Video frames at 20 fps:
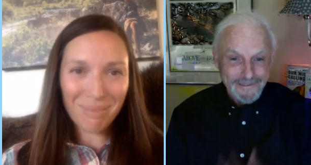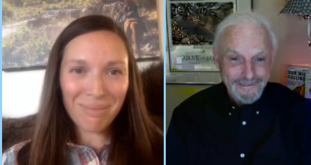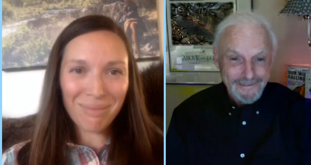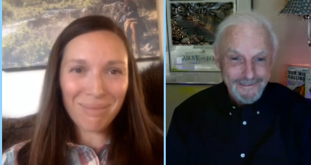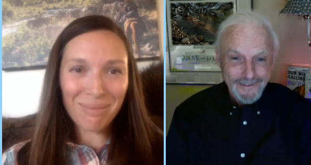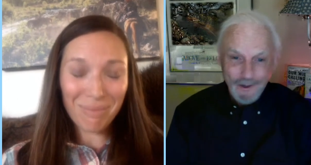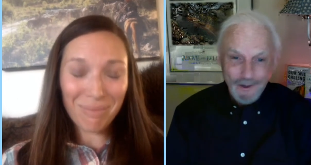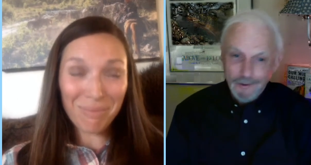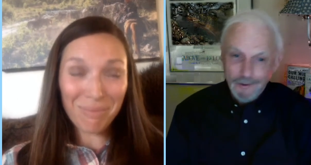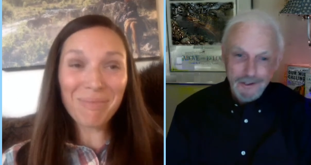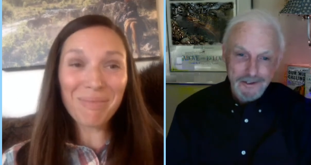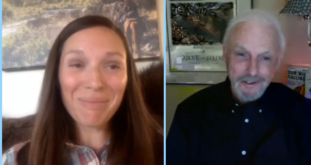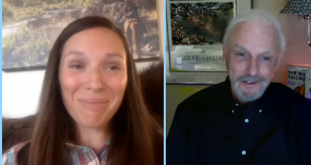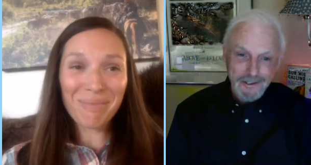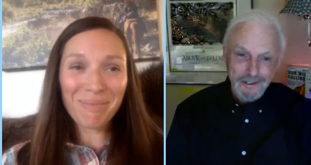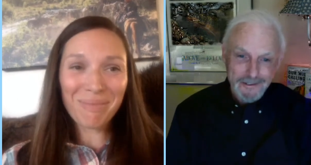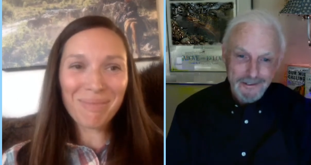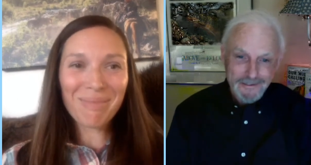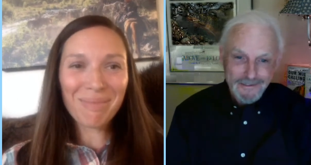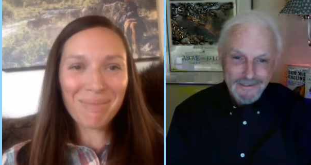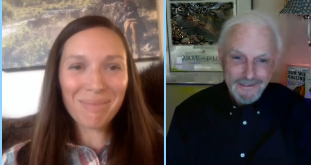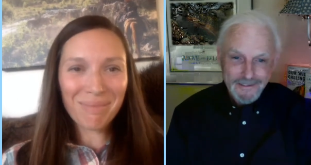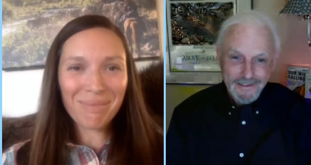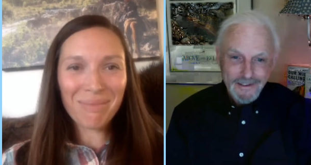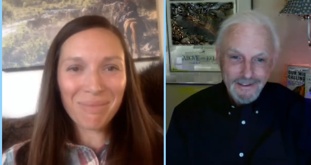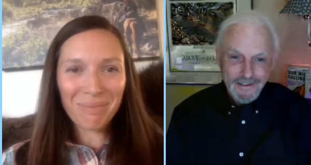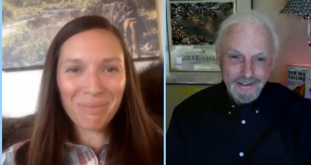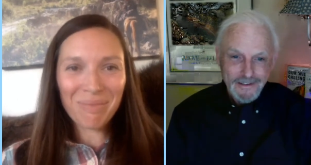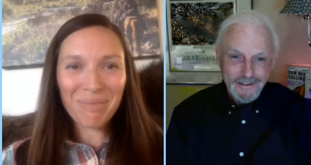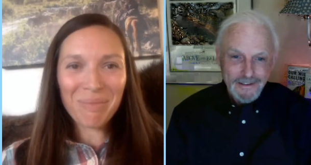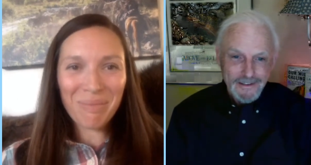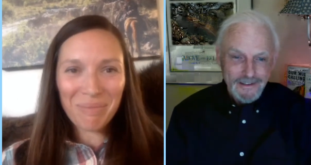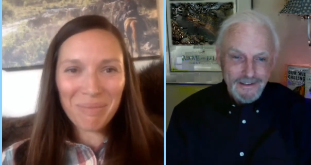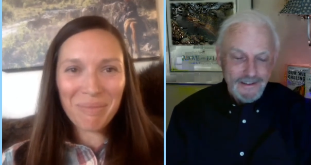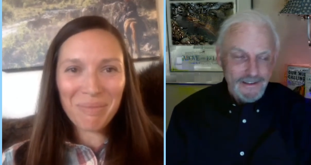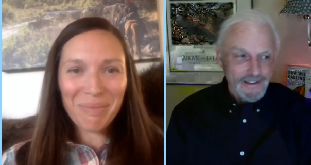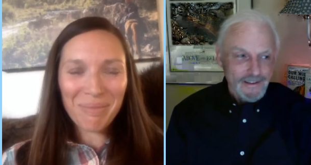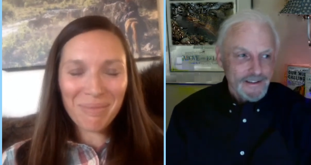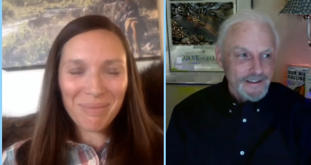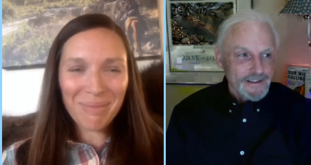Speaker 1: always did.
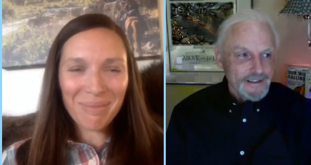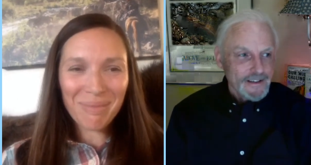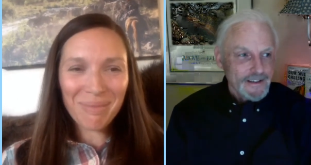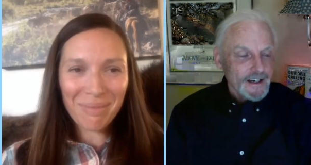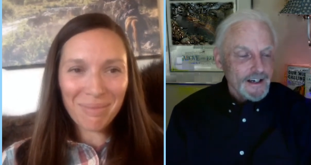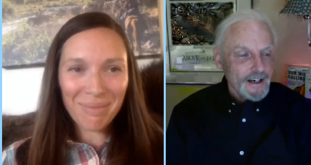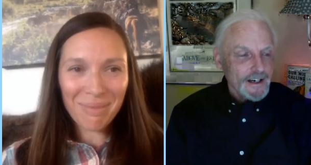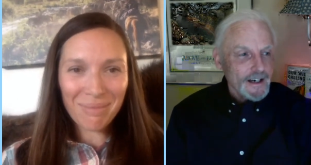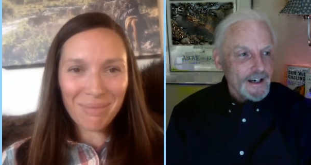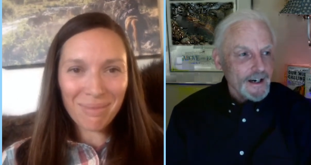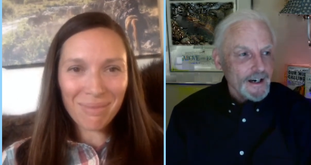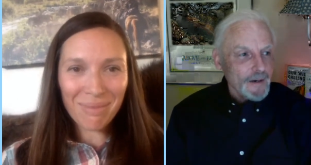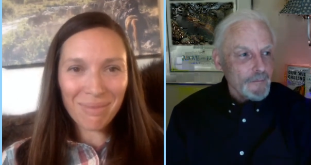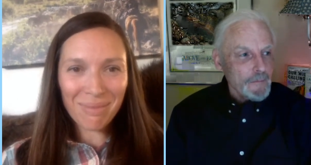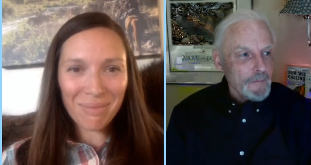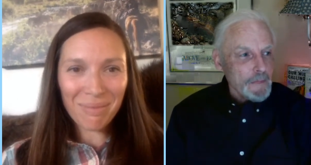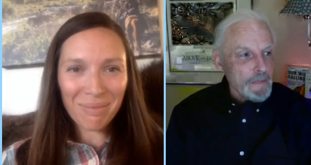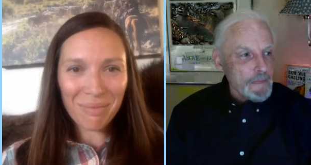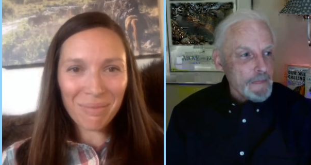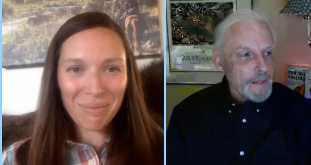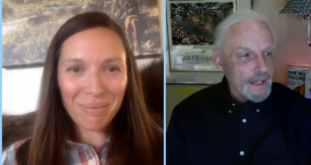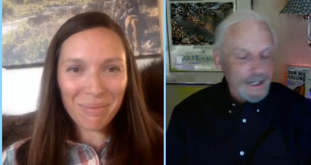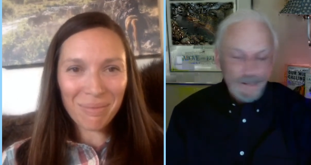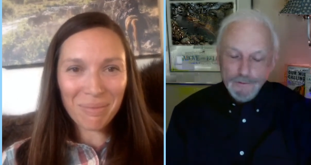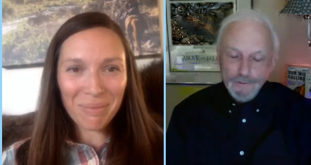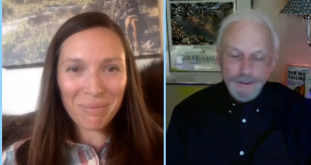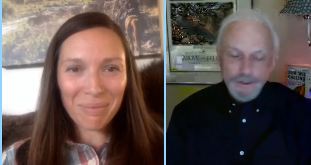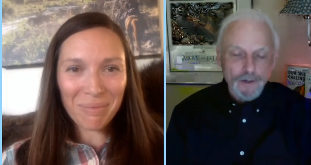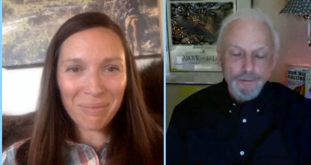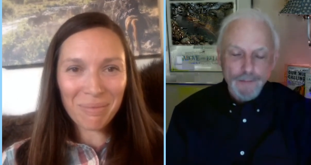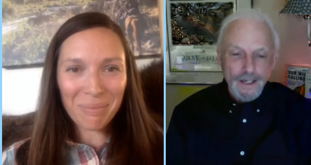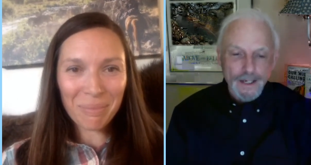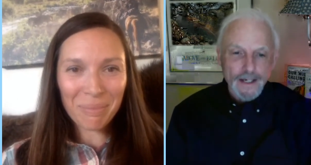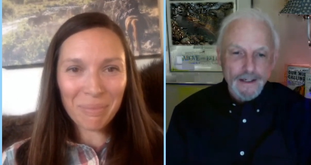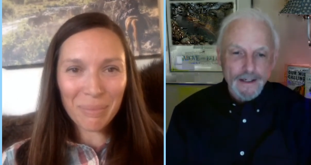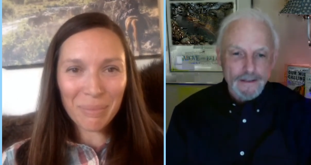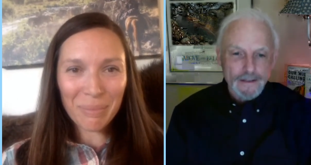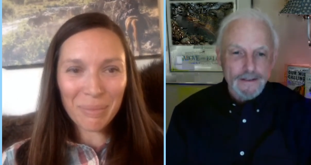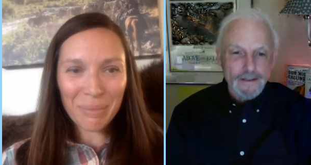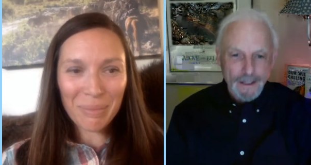Um, and he would go back
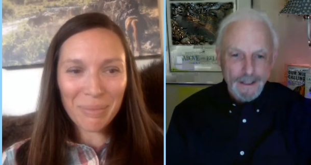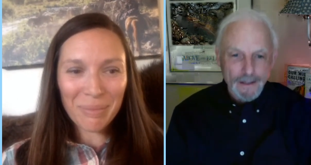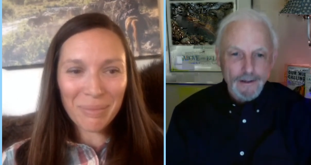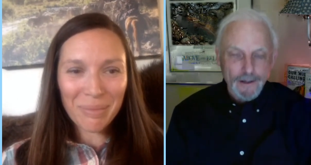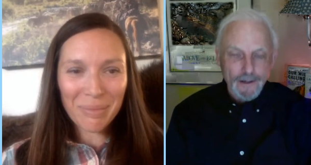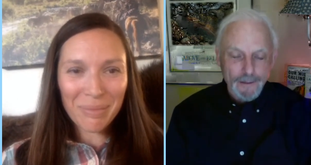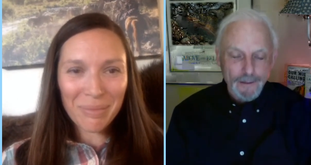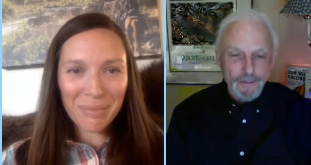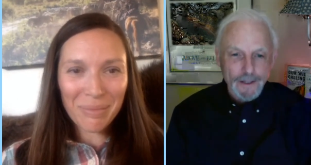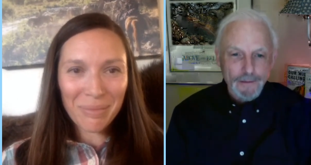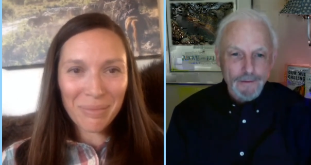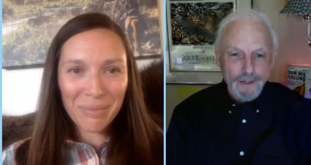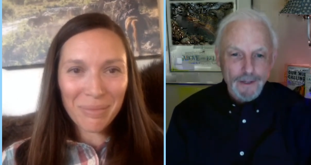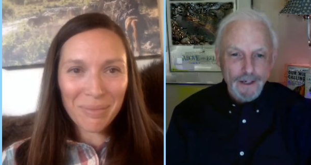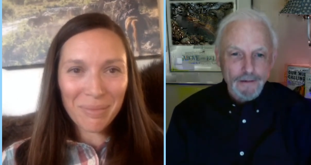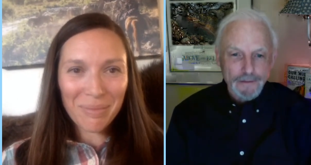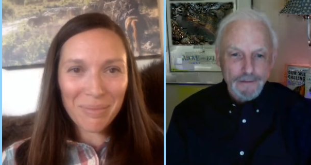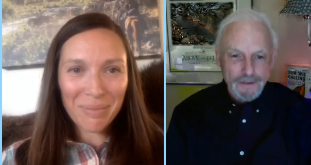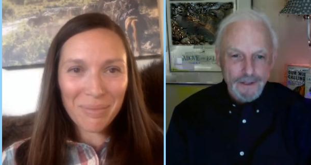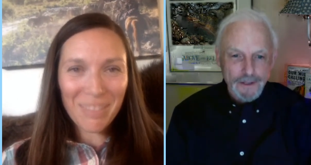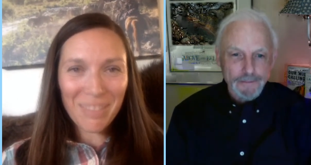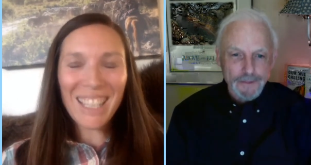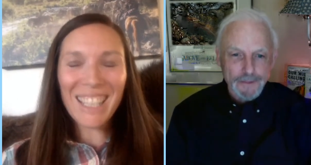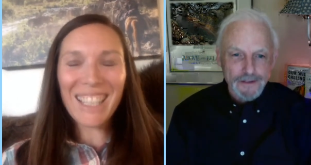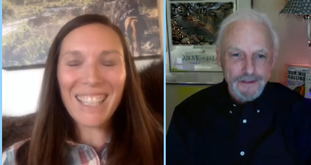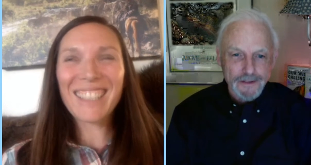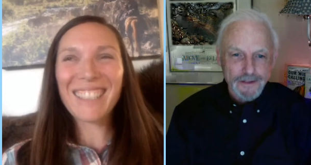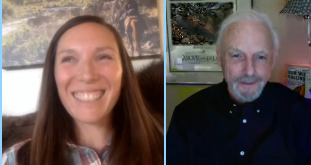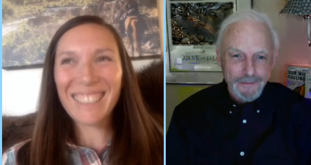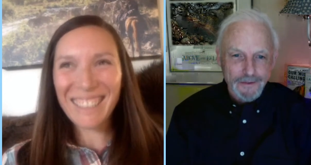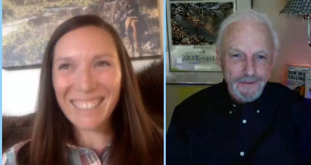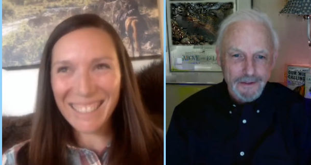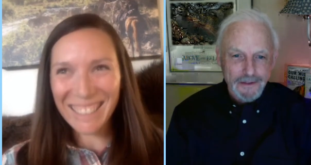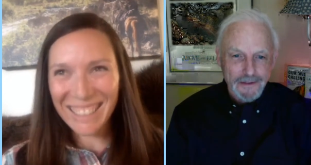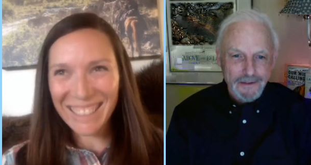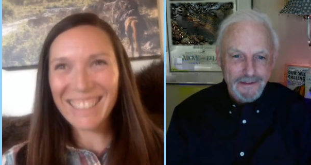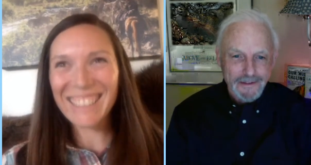and tell on me when I was up to something.